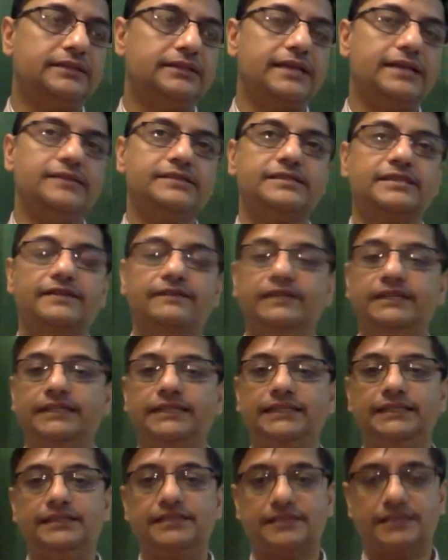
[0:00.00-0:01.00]

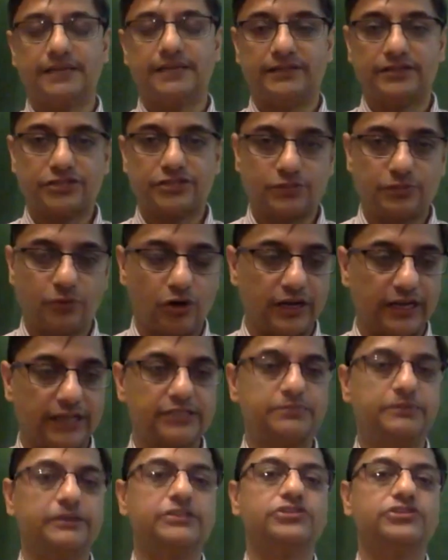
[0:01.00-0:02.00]
1017 sent a small
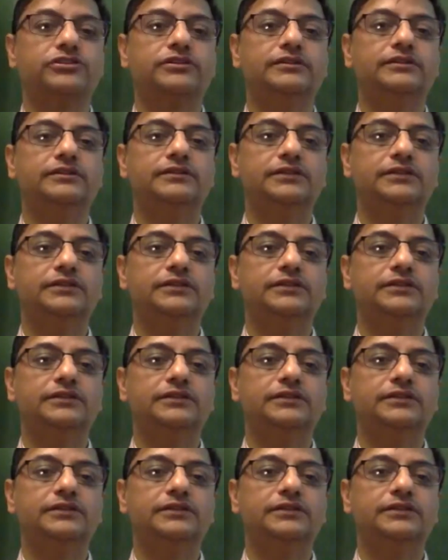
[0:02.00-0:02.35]
expedition